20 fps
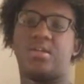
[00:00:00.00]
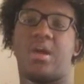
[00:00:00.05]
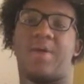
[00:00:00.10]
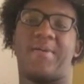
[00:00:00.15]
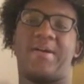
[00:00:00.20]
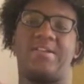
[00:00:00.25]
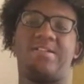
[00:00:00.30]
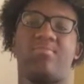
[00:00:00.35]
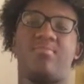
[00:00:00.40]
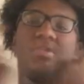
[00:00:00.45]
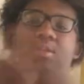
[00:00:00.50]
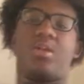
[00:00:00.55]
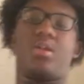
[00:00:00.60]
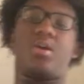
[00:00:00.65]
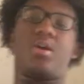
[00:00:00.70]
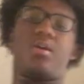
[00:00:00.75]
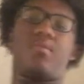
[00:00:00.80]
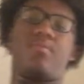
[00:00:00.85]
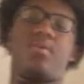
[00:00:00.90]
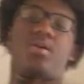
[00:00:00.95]
Y'all about to see me clean
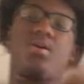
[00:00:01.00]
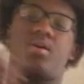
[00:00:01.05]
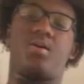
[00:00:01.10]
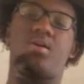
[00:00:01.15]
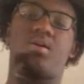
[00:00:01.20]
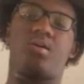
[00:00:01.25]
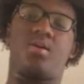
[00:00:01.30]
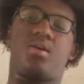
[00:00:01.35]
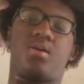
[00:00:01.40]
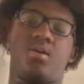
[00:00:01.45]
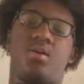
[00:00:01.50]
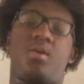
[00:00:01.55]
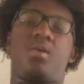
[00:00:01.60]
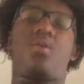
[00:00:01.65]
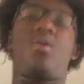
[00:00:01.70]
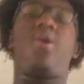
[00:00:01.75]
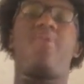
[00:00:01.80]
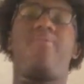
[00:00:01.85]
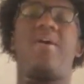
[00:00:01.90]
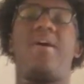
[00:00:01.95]
up.
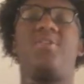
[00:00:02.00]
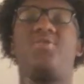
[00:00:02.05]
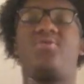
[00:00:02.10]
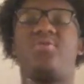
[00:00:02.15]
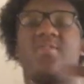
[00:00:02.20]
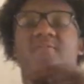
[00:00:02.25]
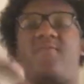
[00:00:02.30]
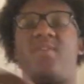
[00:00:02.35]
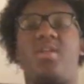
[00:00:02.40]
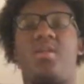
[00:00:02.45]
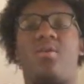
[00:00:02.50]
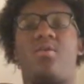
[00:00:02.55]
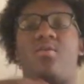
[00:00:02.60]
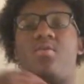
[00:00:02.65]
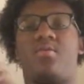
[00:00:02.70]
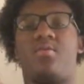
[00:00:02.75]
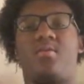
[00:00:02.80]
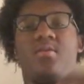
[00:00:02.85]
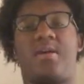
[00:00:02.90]
Hope y'all enjoying the video.